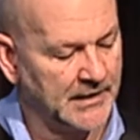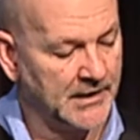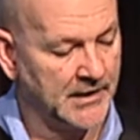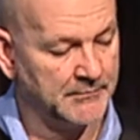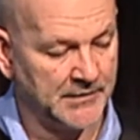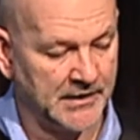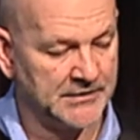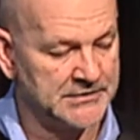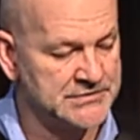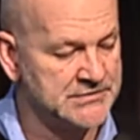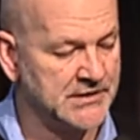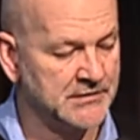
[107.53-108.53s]

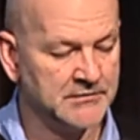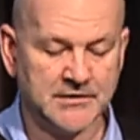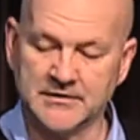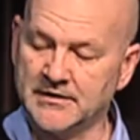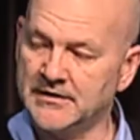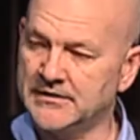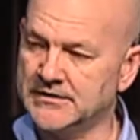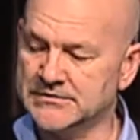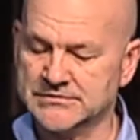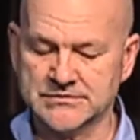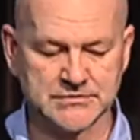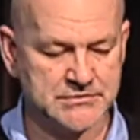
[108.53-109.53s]
Others here in the
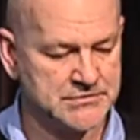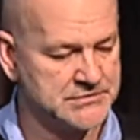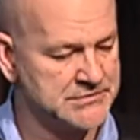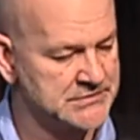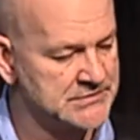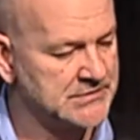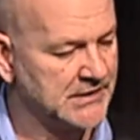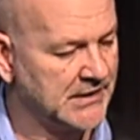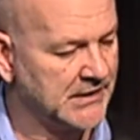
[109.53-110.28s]
institutions,